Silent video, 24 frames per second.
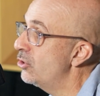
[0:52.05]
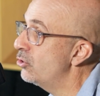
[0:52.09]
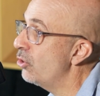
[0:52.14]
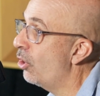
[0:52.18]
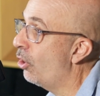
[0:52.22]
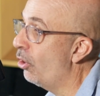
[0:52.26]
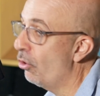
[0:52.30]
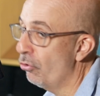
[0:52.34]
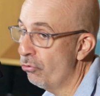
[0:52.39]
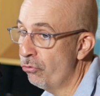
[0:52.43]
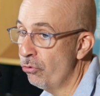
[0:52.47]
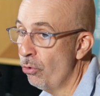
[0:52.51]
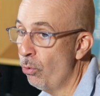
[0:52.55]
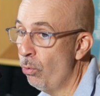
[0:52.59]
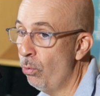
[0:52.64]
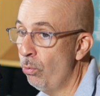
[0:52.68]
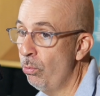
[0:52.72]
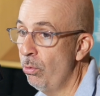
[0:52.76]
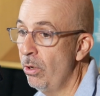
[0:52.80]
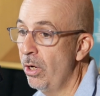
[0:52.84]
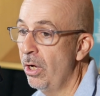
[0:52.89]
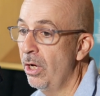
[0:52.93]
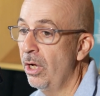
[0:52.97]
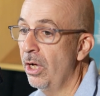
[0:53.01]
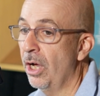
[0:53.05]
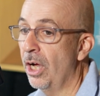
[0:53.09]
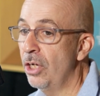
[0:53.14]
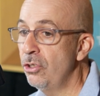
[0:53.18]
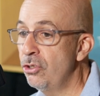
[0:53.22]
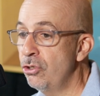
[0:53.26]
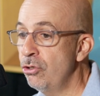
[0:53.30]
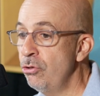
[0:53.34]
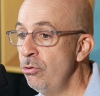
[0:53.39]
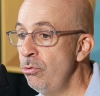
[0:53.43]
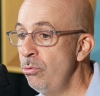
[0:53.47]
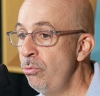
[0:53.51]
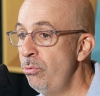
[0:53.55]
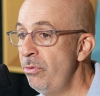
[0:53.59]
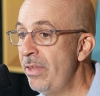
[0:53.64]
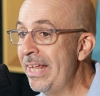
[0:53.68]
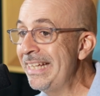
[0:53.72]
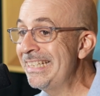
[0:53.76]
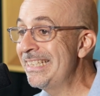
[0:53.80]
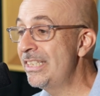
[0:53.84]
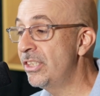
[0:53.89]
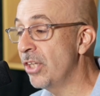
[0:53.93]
And it's also a tune that